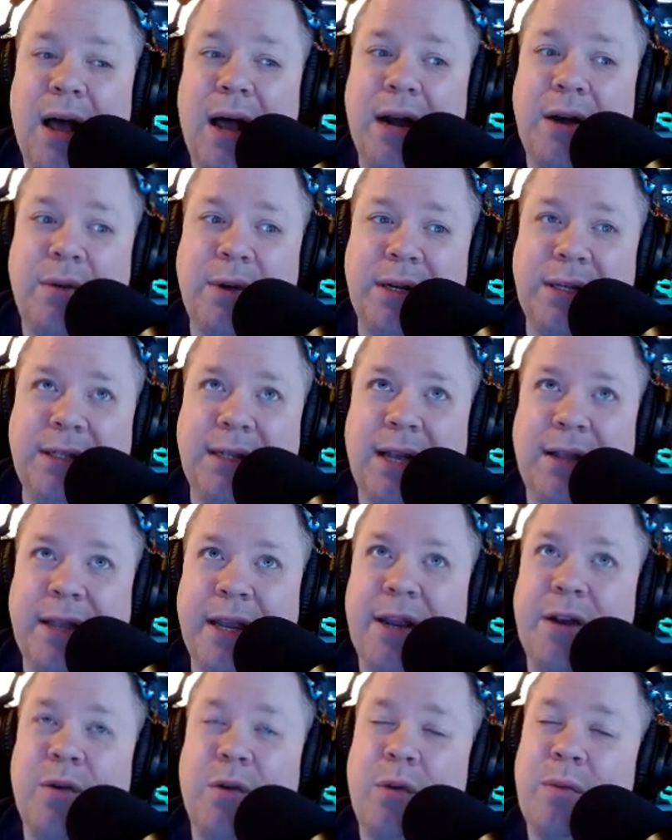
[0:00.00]
I don't want to sound
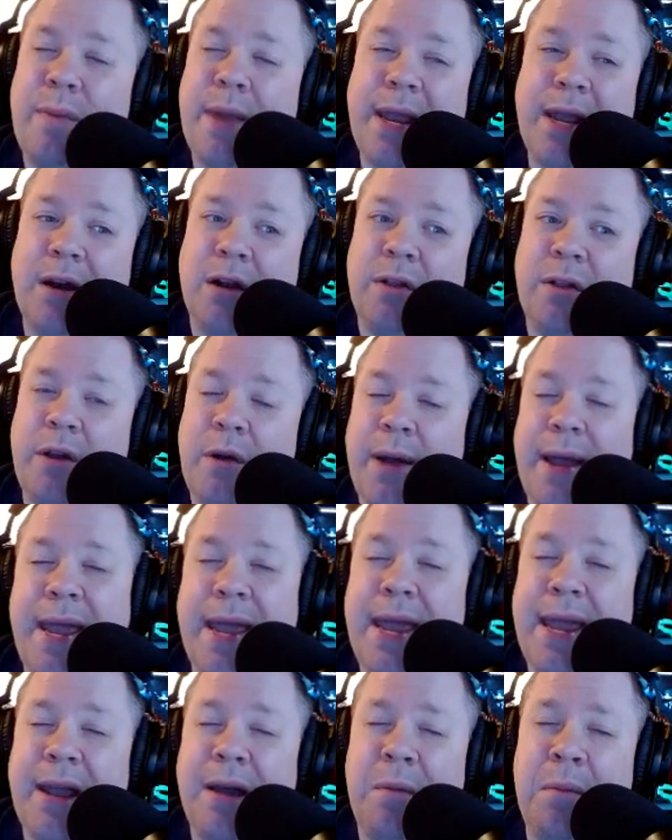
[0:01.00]
like an old man, although I
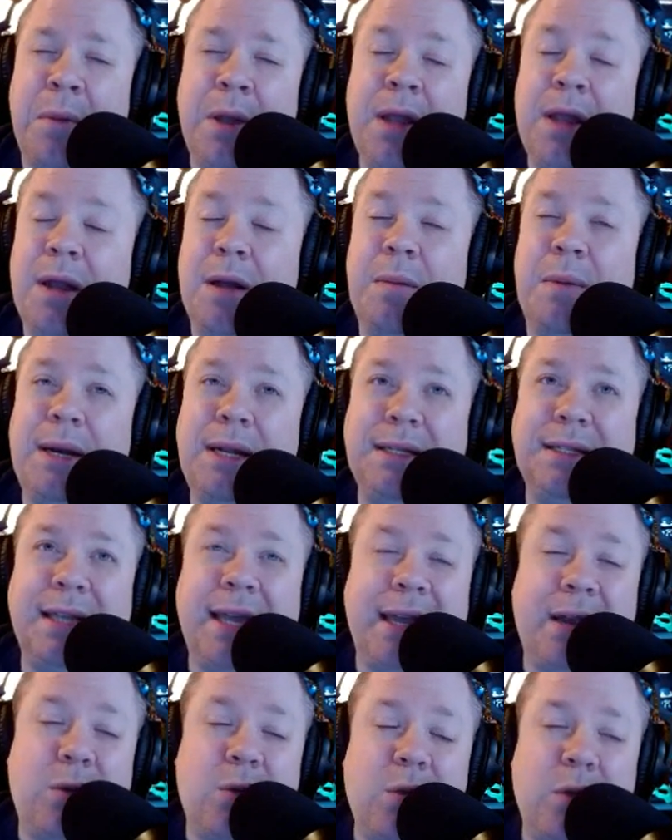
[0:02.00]
am. But it's
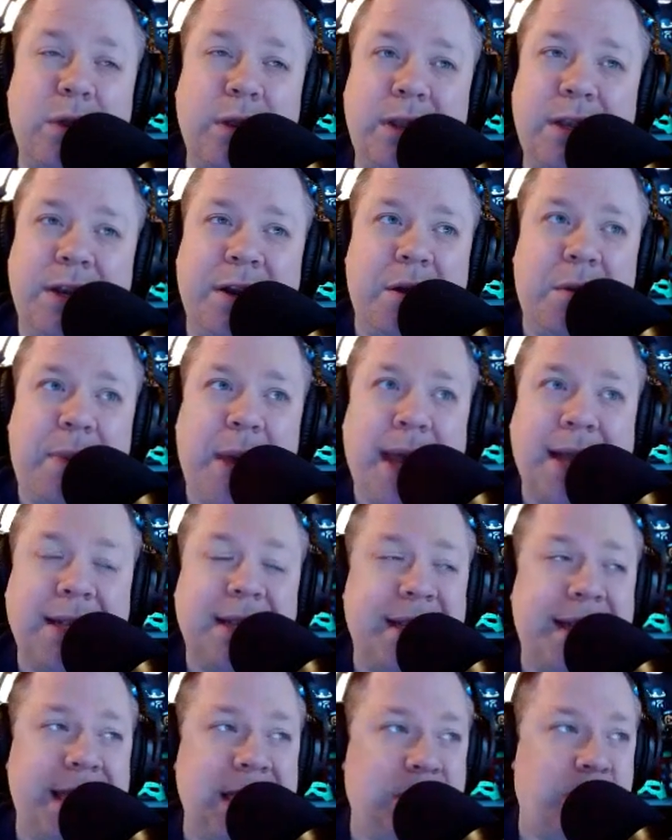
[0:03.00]
like you know, back in
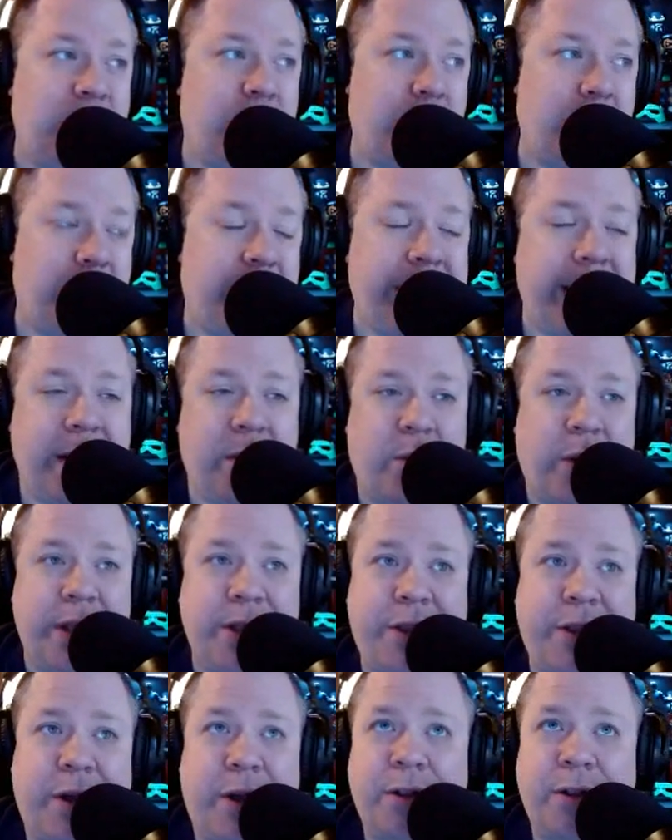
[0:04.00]
the days when we were paying
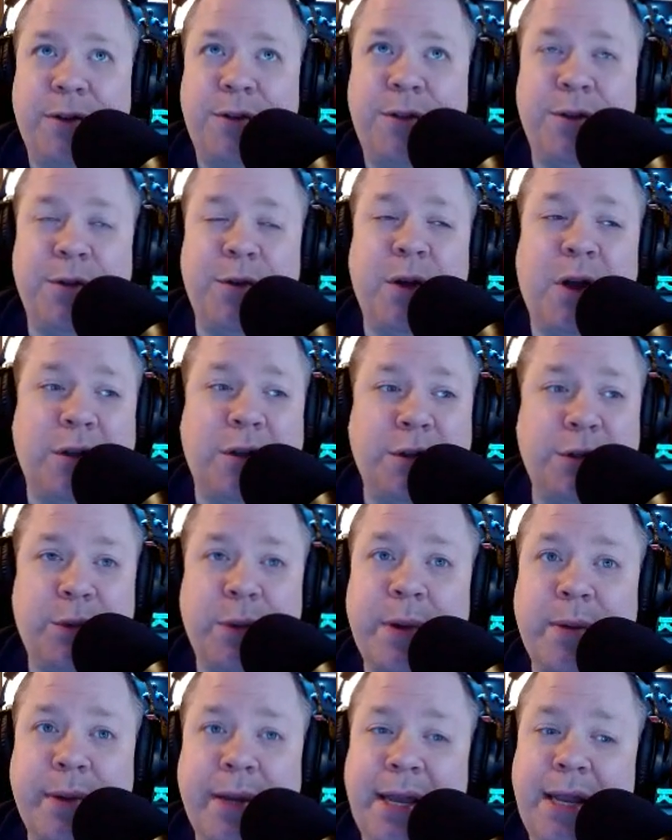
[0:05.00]
one dollar, two dollars,
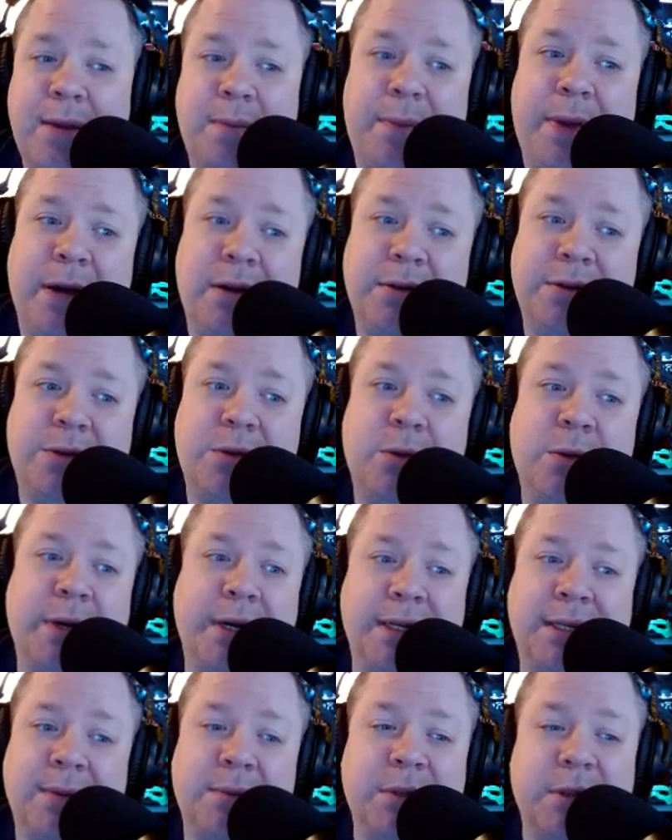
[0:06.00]
we were getting better
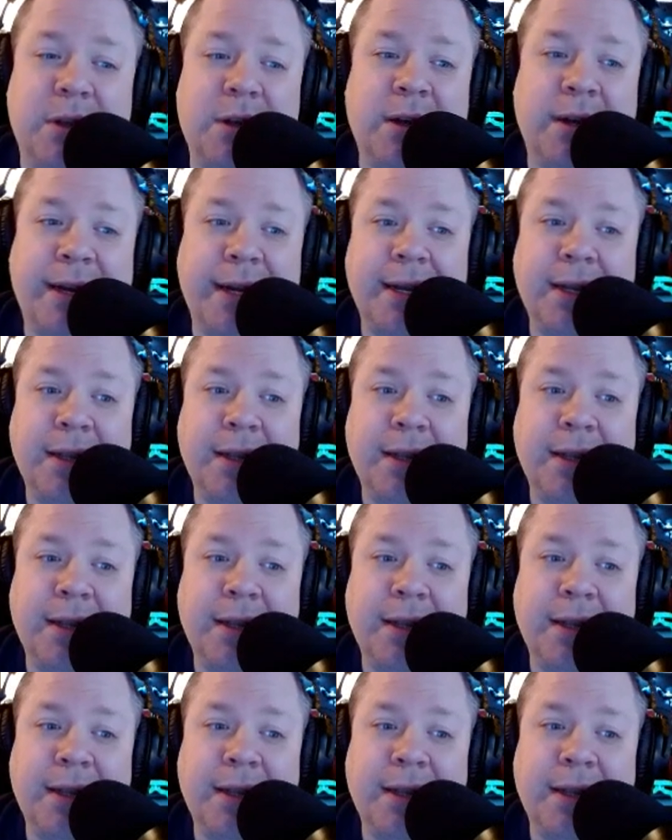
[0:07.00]
stories. I'm sorry.